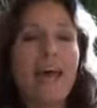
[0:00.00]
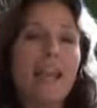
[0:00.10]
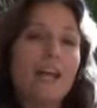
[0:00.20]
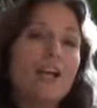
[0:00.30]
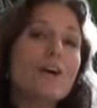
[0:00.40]

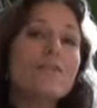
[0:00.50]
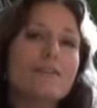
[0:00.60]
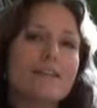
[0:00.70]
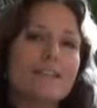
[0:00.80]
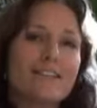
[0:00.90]
And I
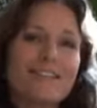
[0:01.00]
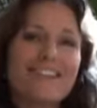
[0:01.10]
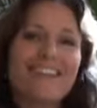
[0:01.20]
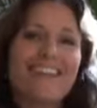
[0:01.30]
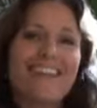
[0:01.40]
notice
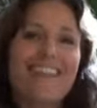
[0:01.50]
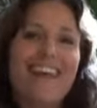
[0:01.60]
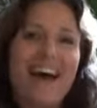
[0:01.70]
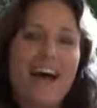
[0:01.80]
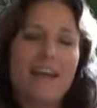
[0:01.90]

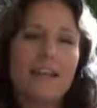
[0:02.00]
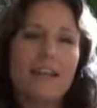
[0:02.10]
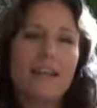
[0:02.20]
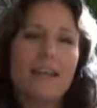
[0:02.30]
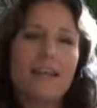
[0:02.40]
that
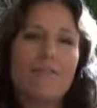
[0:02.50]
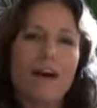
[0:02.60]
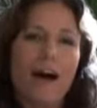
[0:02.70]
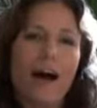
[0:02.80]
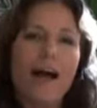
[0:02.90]
if
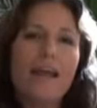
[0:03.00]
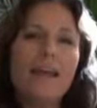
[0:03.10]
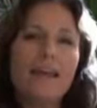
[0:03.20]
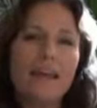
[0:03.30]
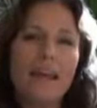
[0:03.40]

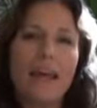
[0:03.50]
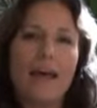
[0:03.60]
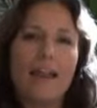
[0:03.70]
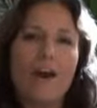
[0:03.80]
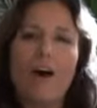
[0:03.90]
I
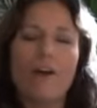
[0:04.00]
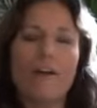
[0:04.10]
can